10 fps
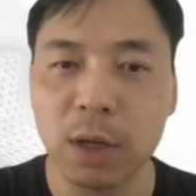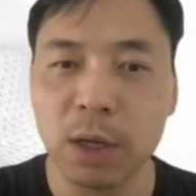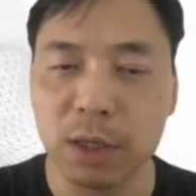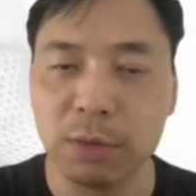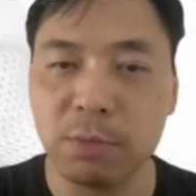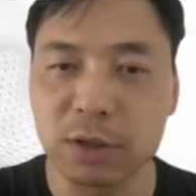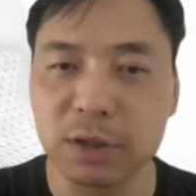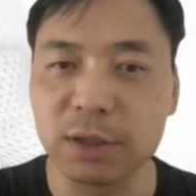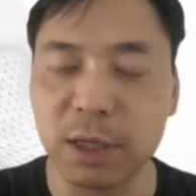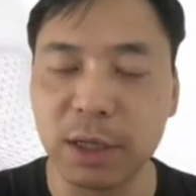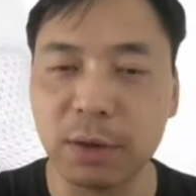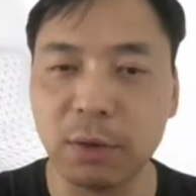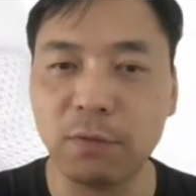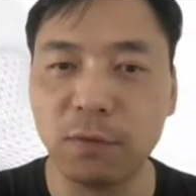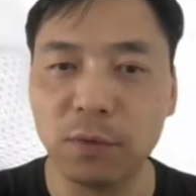emergence
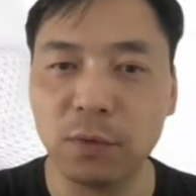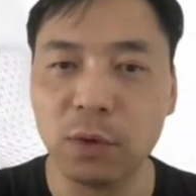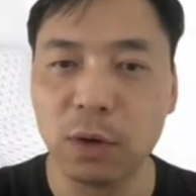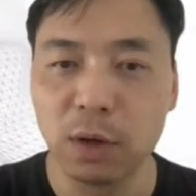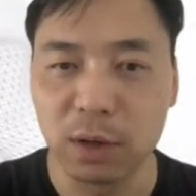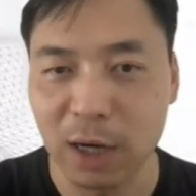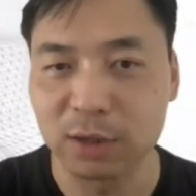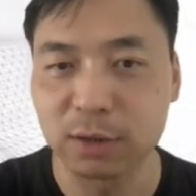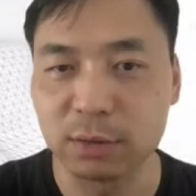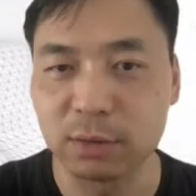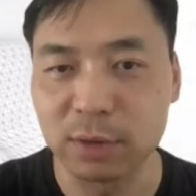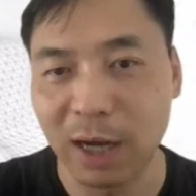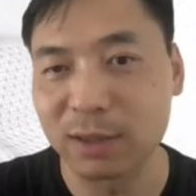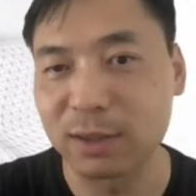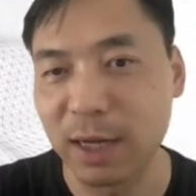of large
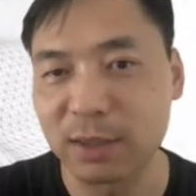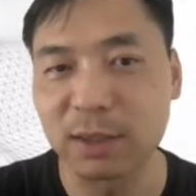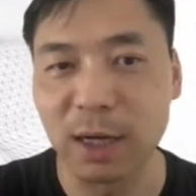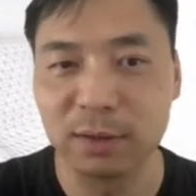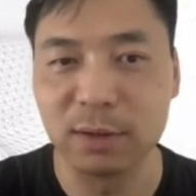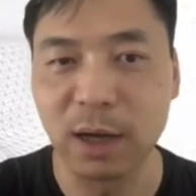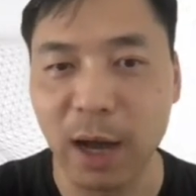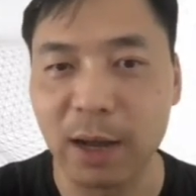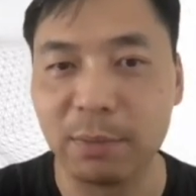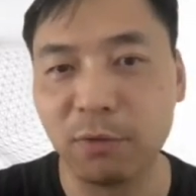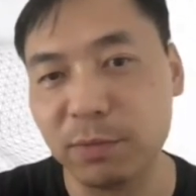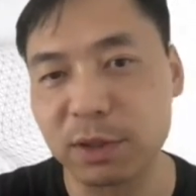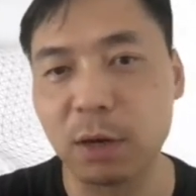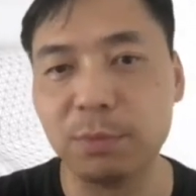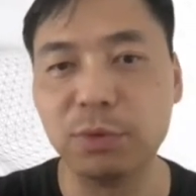datasets and
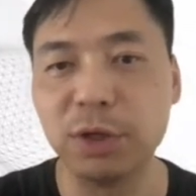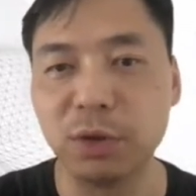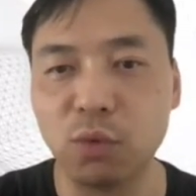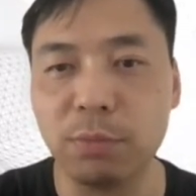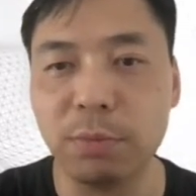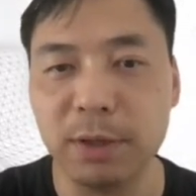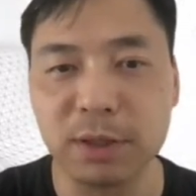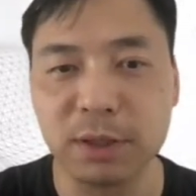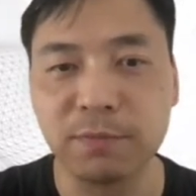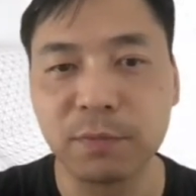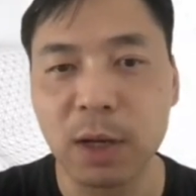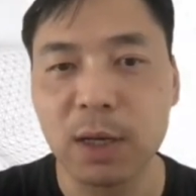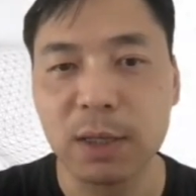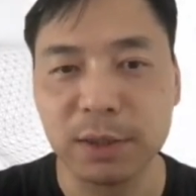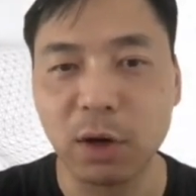high-performance computing equipments,
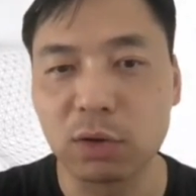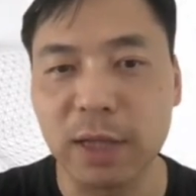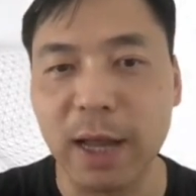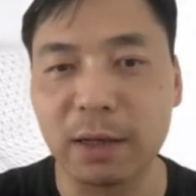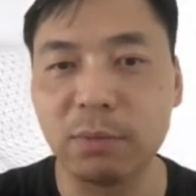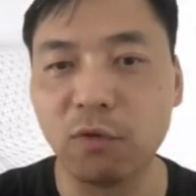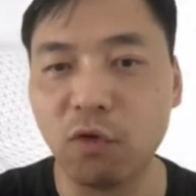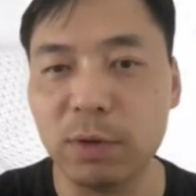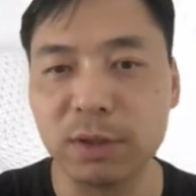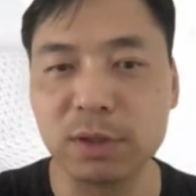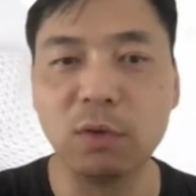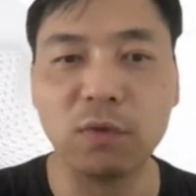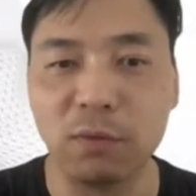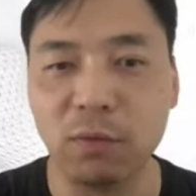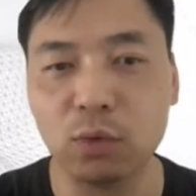the outstanding performance of
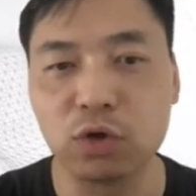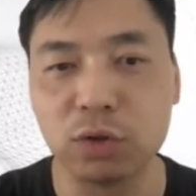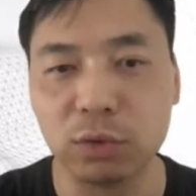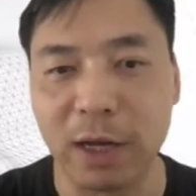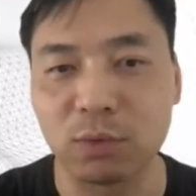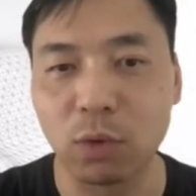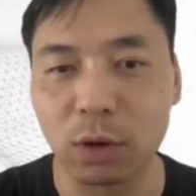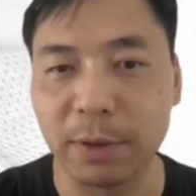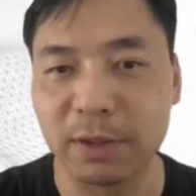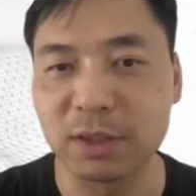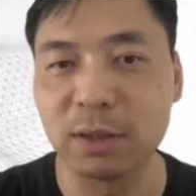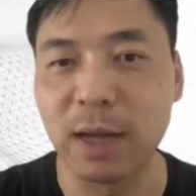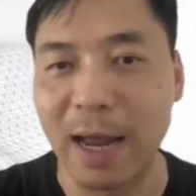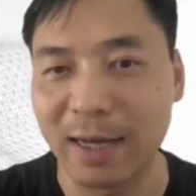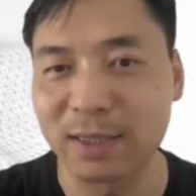convolutional network-based
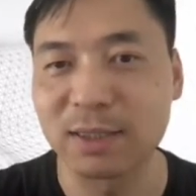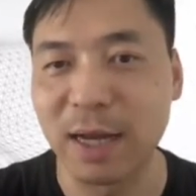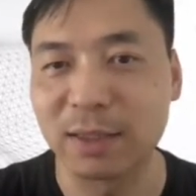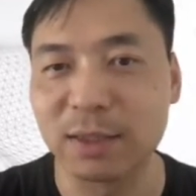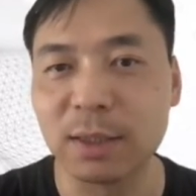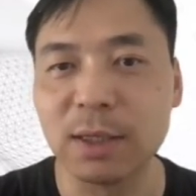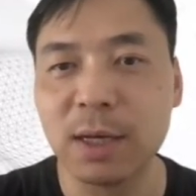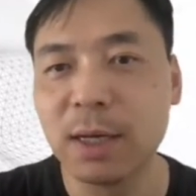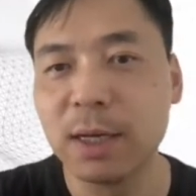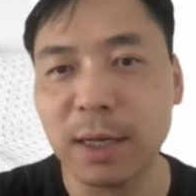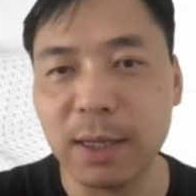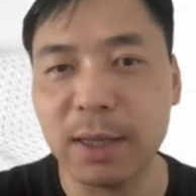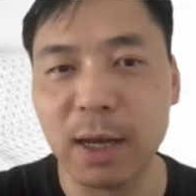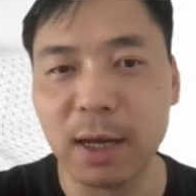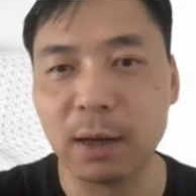AlexNet in
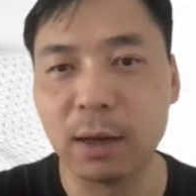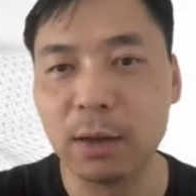the